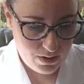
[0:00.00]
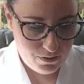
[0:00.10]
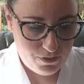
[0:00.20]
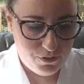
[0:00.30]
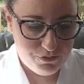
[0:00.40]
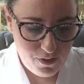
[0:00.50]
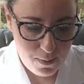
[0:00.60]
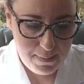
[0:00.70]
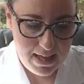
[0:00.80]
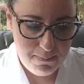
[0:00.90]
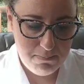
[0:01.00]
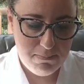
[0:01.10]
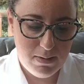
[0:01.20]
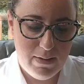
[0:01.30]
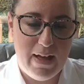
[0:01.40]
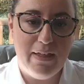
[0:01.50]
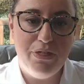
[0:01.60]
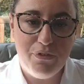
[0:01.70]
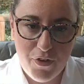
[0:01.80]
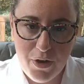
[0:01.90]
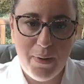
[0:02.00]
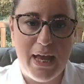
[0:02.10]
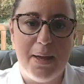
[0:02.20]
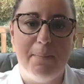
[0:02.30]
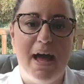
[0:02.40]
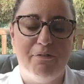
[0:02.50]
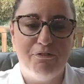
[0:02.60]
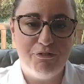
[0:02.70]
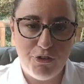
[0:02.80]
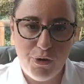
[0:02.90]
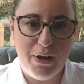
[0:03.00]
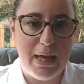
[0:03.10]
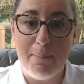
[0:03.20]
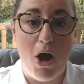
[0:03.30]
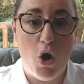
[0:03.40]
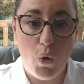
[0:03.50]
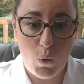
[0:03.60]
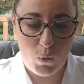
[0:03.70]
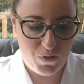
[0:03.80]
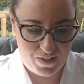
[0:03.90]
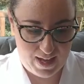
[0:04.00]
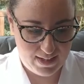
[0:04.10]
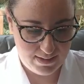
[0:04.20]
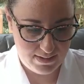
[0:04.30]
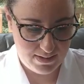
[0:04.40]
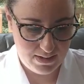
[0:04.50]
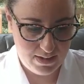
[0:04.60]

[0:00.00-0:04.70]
For from him and through him and for him are all things.